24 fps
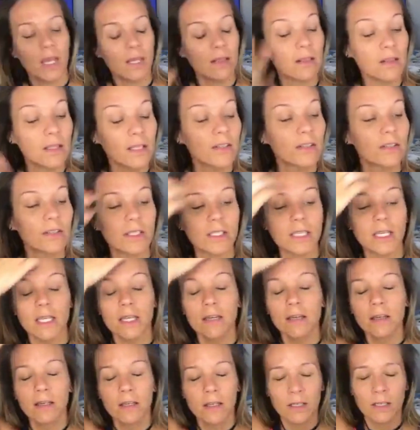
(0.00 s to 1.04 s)
I
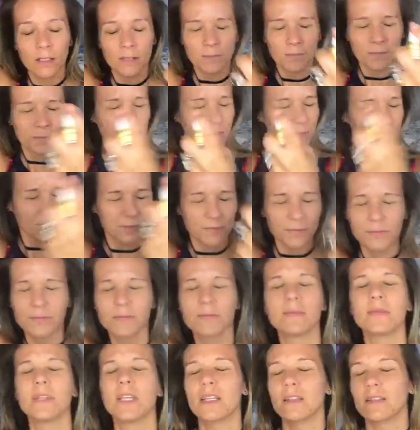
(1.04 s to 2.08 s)
literally
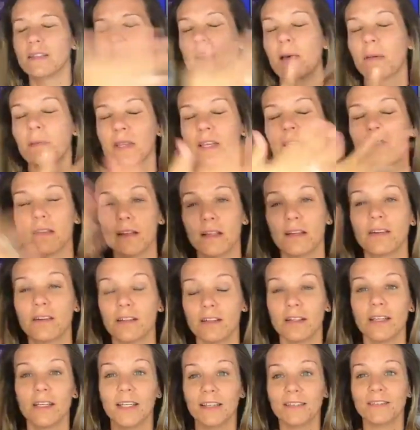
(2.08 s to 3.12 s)
need to stop saying
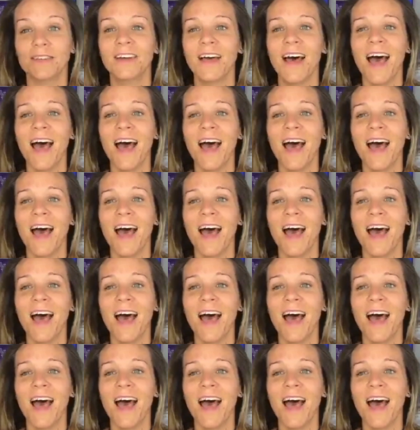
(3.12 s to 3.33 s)
literally.